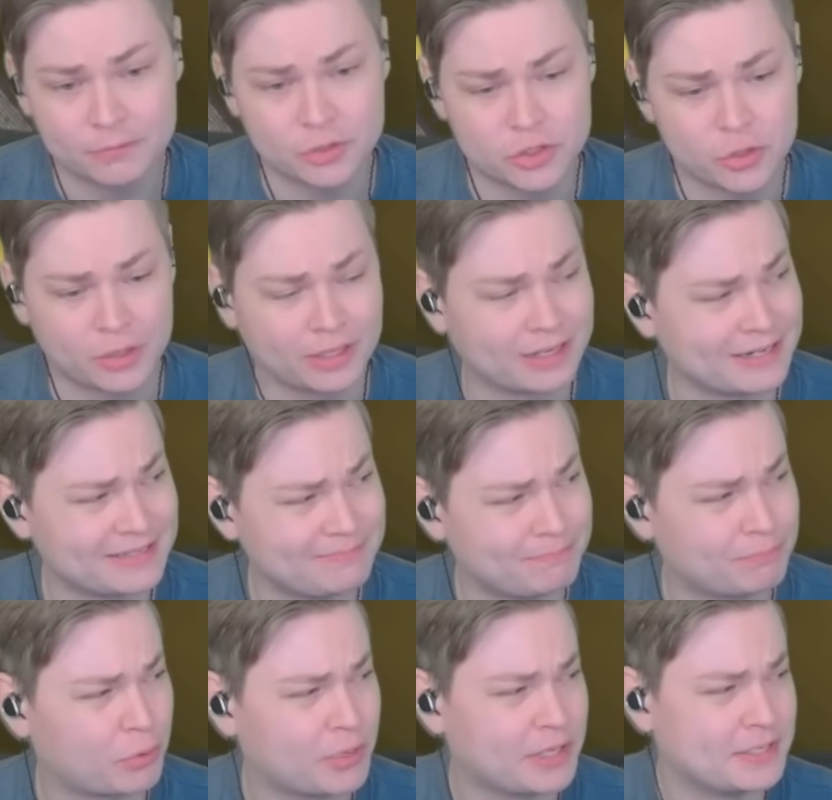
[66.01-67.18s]
Just doing like a
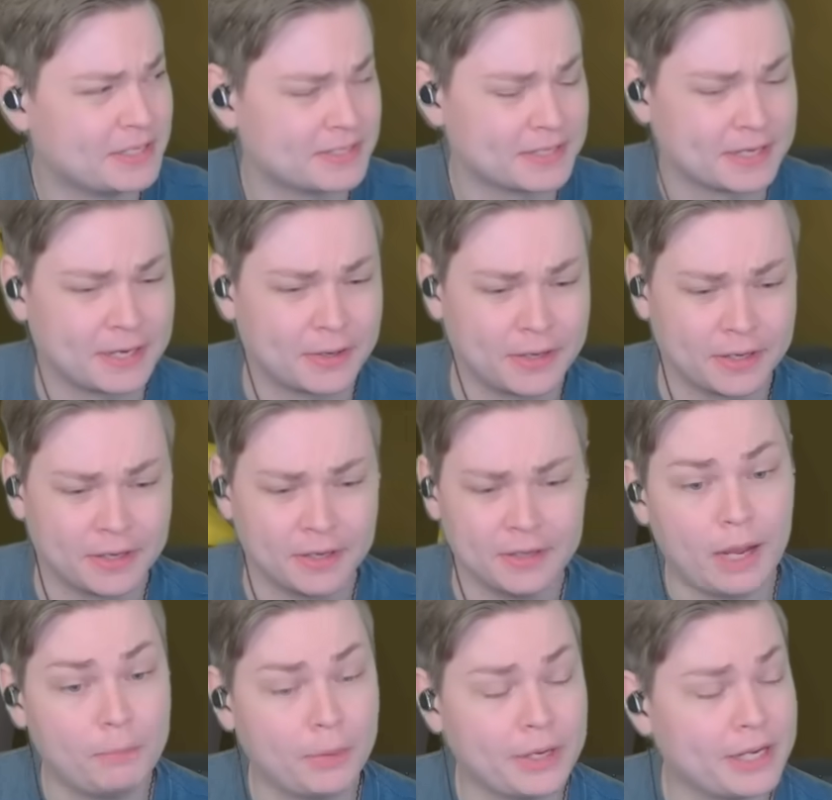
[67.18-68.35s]
pretty decent gear here.
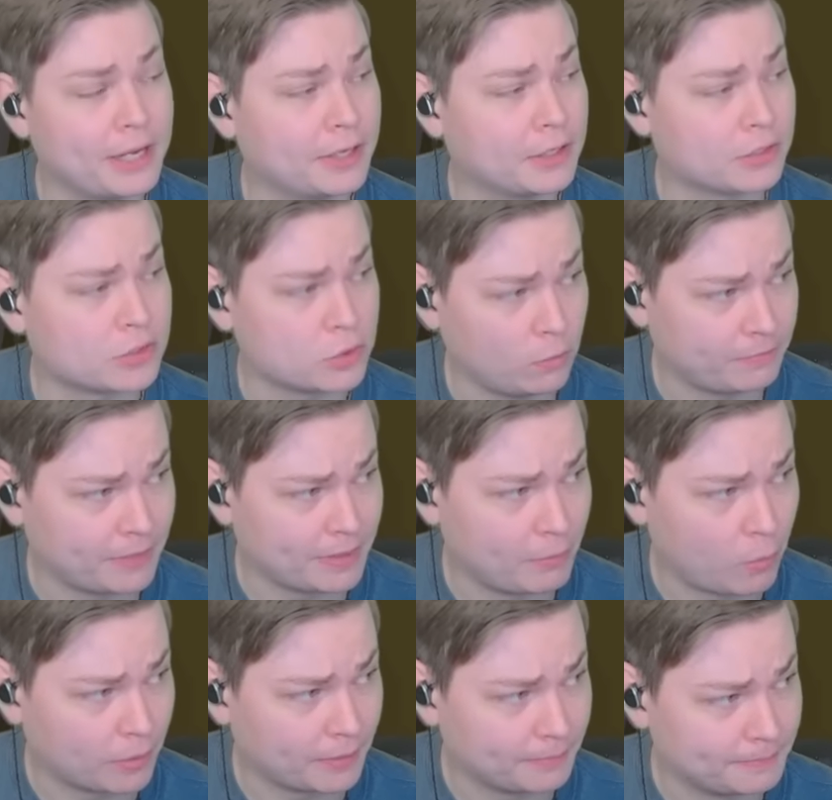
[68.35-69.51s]
I'm bringing Soul Flame
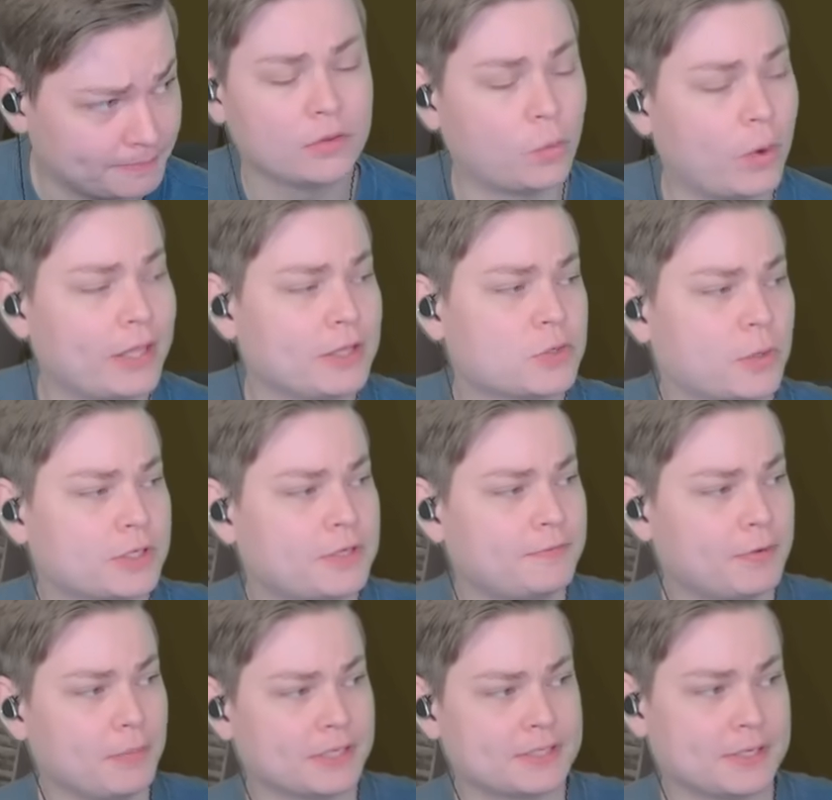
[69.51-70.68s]
Horn. The way this works, if
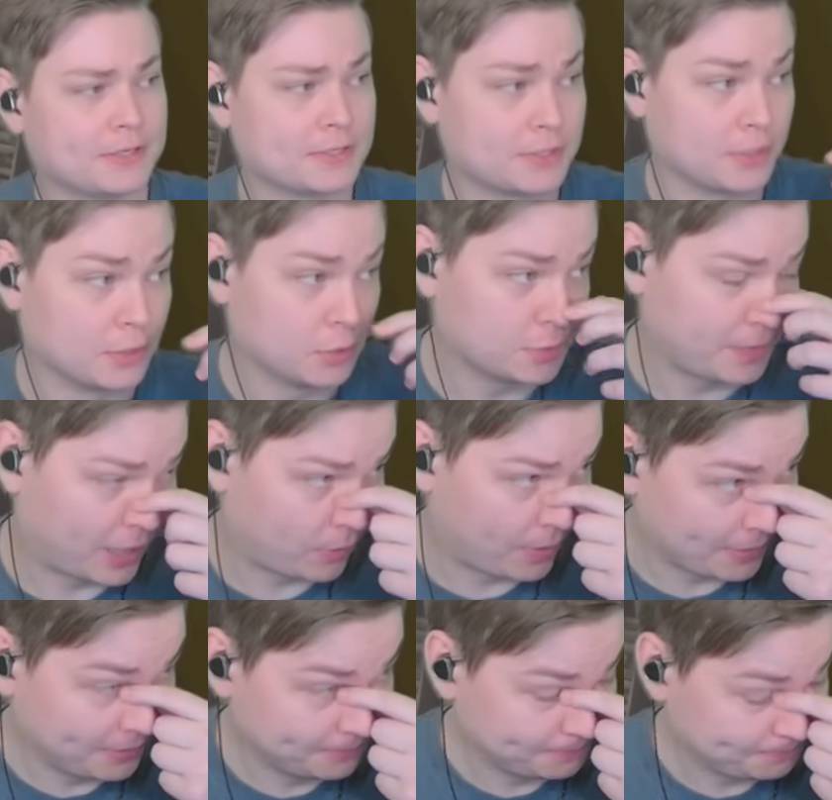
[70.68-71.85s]
you missed it, this is the new spec
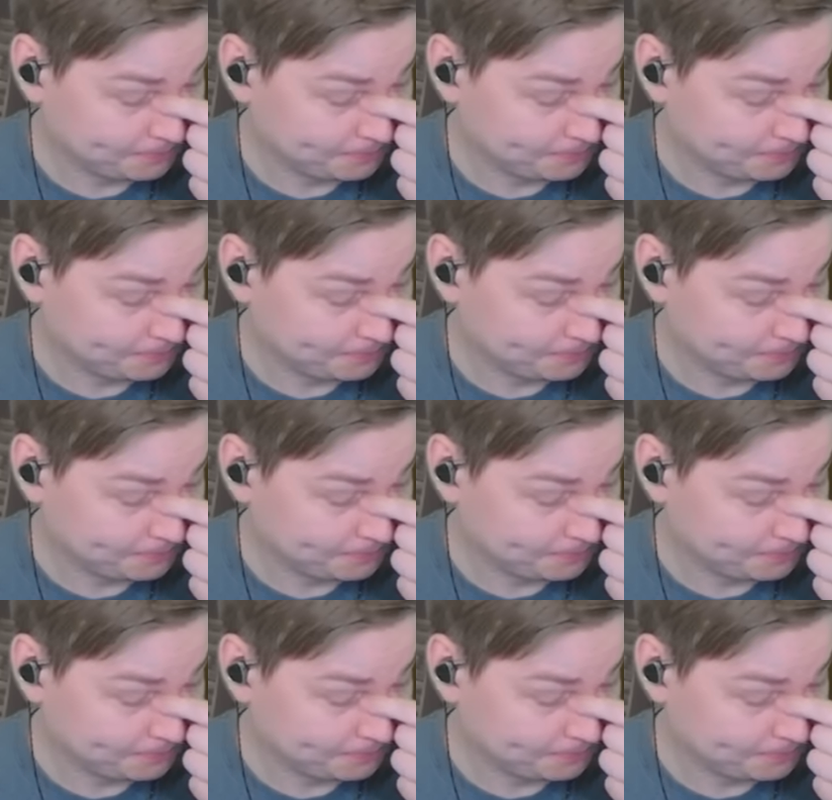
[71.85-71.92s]
weapon.